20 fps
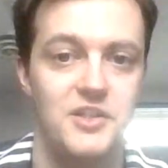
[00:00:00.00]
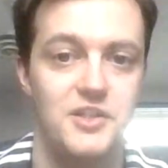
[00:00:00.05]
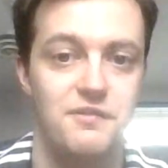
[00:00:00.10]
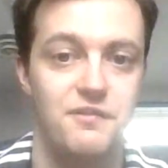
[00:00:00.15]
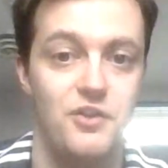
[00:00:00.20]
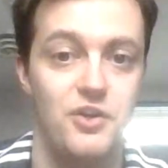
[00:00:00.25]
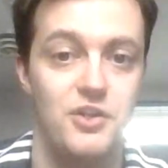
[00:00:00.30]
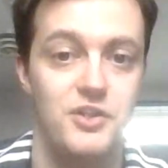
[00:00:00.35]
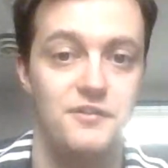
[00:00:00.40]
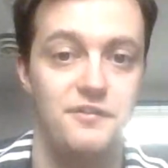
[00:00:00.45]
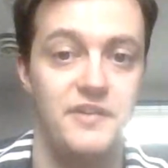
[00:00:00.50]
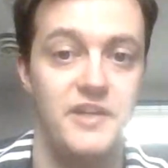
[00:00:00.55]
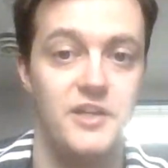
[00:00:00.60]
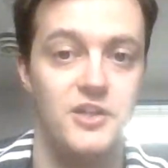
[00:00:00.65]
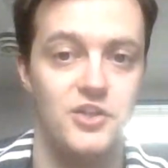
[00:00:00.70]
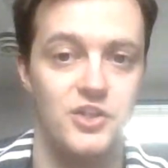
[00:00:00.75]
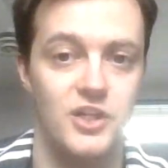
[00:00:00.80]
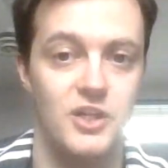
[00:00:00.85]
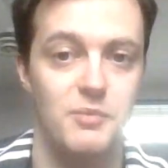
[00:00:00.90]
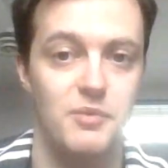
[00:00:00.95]
his first
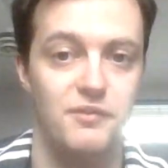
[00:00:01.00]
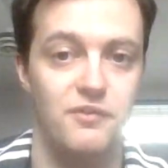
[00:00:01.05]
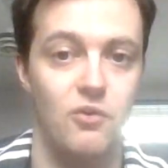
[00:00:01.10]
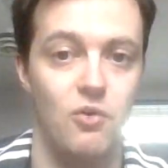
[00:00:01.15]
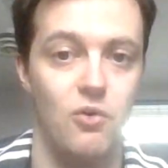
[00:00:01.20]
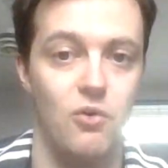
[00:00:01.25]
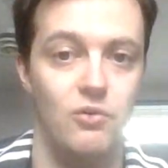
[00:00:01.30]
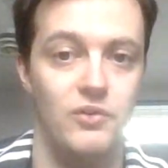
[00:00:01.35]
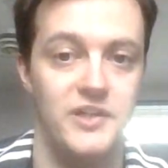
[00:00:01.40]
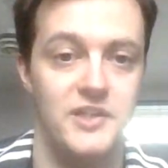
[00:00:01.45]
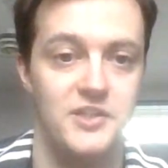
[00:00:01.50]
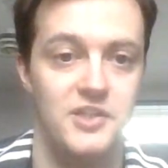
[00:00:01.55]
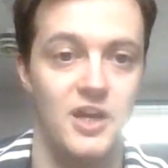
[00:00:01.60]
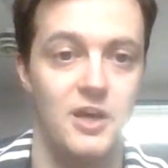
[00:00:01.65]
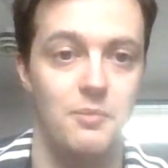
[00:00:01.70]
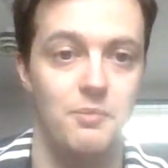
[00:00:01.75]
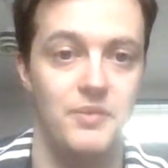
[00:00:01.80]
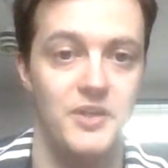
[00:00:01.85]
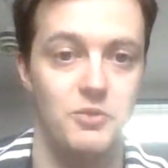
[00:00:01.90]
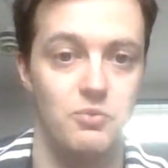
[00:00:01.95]
feature before these
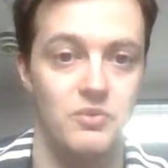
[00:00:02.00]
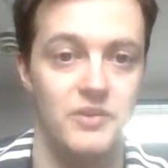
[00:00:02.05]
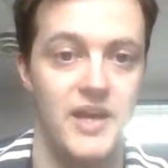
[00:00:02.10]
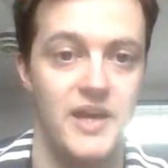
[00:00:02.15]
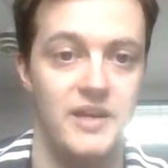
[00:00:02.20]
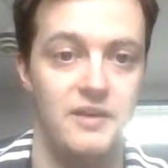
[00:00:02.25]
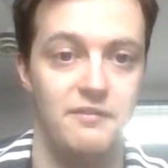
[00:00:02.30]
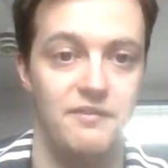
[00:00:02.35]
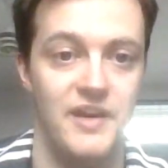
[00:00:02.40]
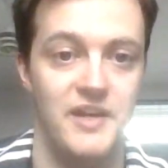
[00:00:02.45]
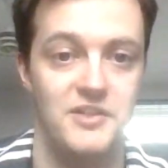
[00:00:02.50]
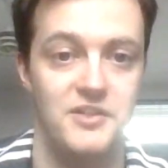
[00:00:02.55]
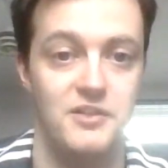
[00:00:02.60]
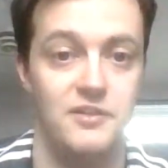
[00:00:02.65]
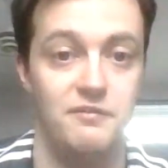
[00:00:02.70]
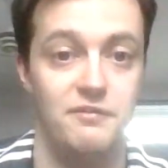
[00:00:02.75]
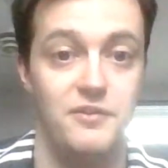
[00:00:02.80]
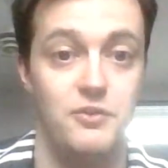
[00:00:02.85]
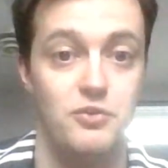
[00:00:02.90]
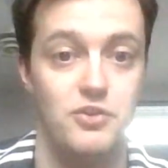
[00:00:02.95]
companies would then invest
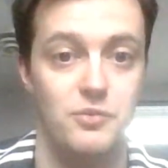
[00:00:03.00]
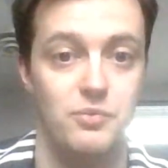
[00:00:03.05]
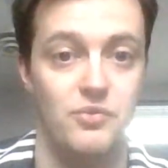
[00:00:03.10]
in future